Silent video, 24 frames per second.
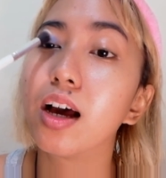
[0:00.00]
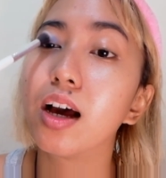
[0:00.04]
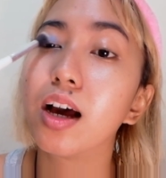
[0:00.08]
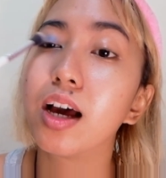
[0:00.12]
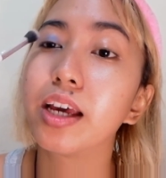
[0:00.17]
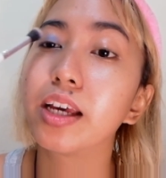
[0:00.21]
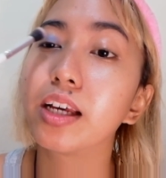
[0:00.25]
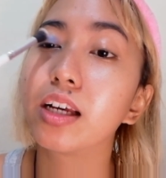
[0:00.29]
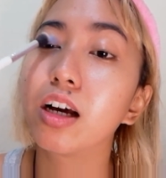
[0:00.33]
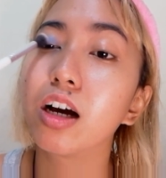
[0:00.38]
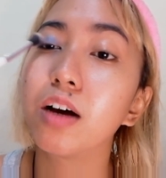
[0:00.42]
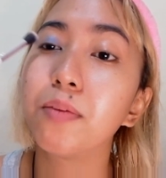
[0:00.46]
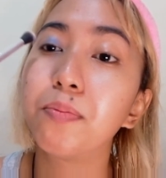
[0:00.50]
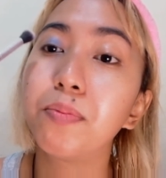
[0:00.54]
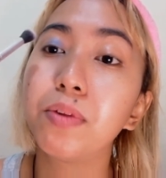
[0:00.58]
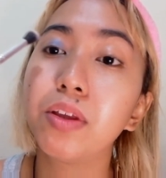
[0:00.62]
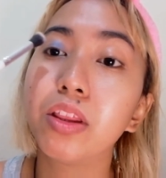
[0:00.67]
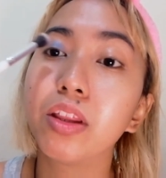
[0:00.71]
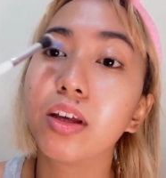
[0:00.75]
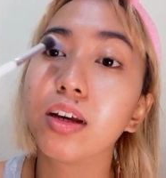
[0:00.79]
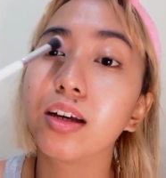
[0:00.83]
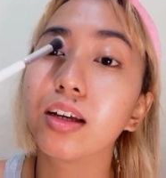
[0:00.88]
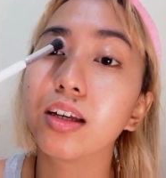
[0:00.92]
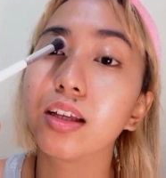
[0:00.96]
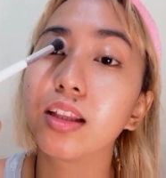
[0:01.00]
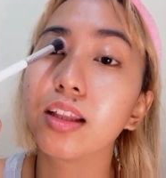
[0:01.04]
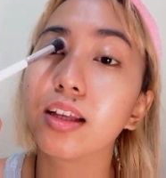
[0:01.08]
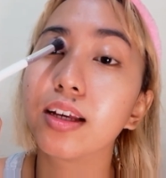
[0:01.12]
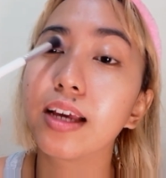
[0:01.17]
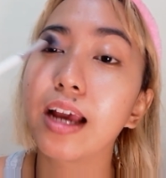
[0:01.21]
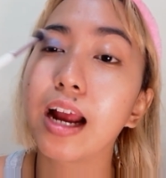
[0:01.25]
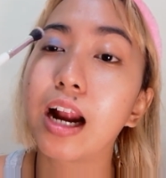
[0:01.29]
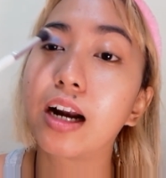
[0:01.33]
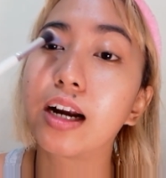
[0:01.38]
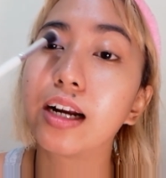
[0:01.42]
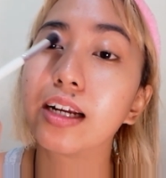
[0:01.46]
I copy the
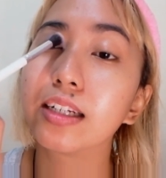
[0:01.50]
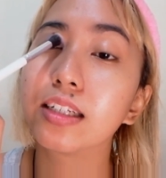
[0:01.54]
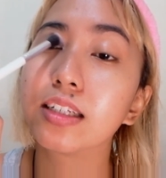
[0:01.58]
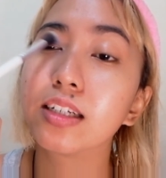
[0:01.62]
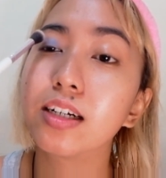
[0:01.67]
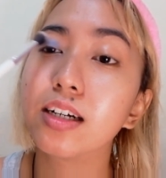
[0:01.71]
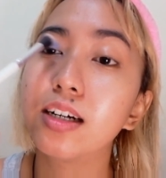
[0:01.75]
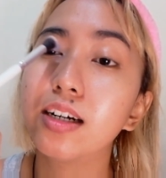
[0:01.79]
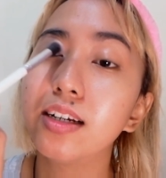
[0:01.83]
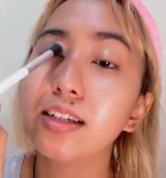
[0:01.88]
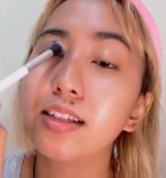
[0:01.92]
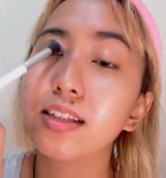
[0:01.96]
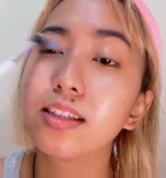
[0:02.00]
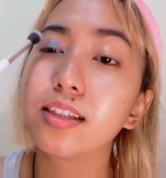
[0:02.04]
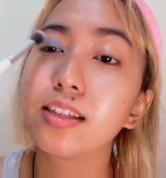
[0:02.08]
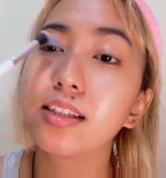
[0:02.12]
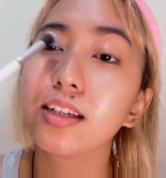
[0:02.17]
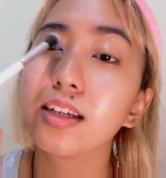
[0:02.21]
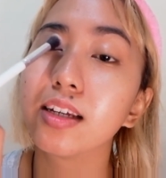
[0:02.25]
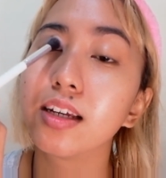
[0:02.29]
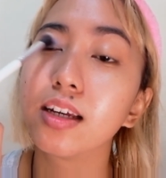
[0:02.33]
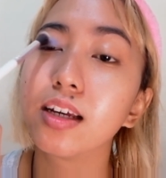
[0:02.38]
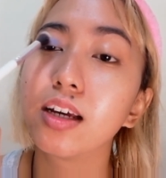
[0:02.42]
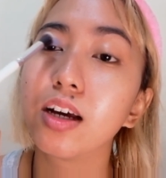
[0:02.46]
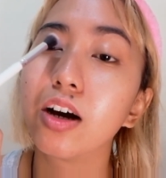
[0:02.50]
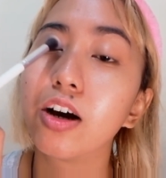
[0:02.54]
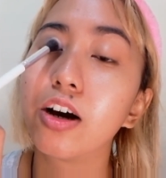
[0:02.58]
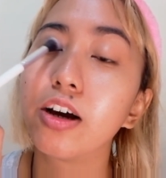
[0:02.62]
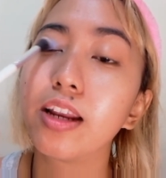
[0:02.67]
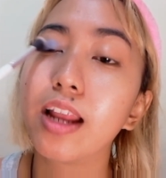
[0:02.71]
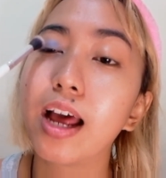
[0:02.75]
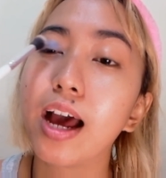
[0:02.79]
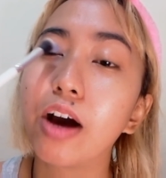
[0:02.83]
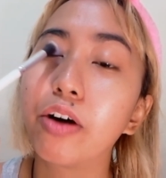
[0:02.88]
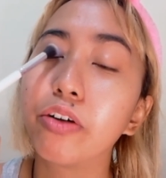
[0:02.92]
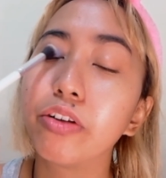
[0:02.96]
characters on
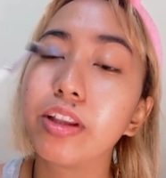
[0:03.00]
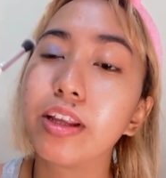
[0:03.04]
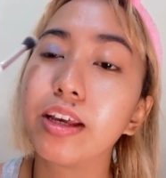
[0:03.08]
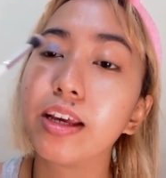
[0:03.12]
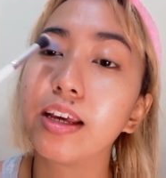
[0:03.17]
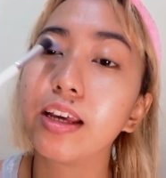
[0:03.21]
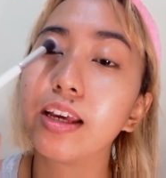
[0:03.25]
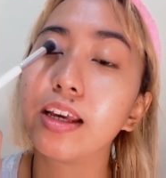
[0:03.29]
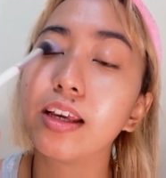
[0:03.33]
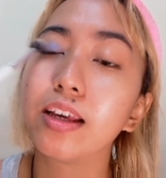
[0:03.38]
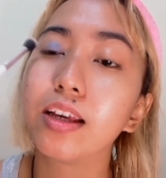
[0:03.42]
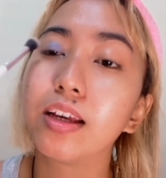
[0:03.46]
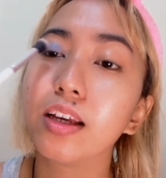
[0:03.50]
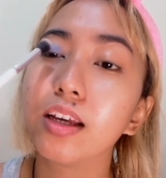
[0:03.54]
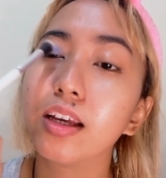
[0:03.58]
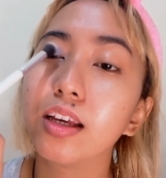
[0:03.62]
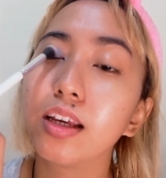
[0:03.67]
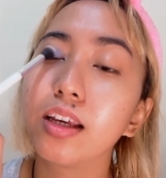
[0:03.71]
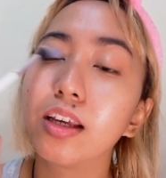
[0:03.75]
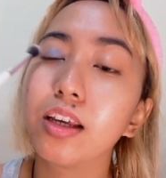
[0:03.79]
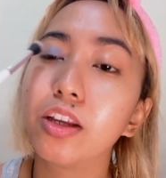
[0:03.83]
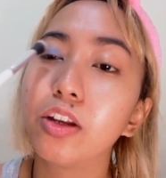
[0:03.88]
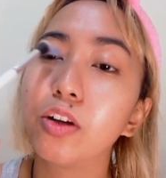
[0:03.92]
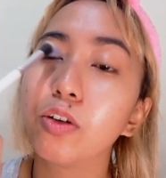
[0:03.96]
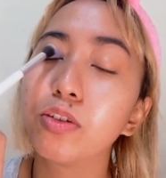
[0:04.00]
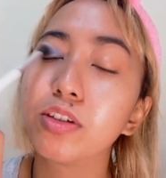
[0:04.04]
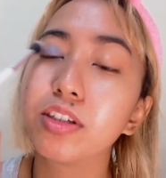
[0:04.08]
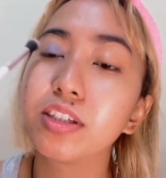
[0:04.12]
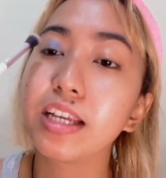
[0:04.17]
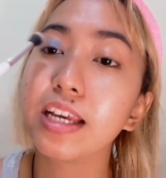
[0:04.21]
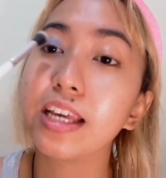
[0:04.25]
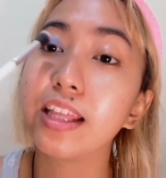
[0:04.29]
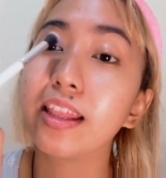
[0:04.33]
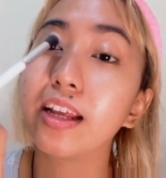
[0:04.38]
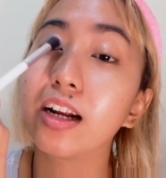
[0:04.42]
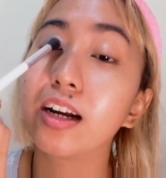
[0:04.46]
how they
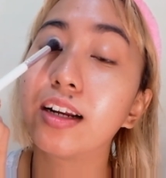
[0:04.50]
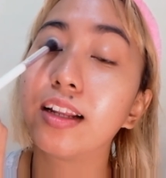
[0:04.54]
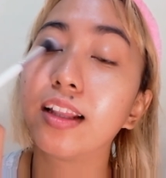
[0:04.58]
say their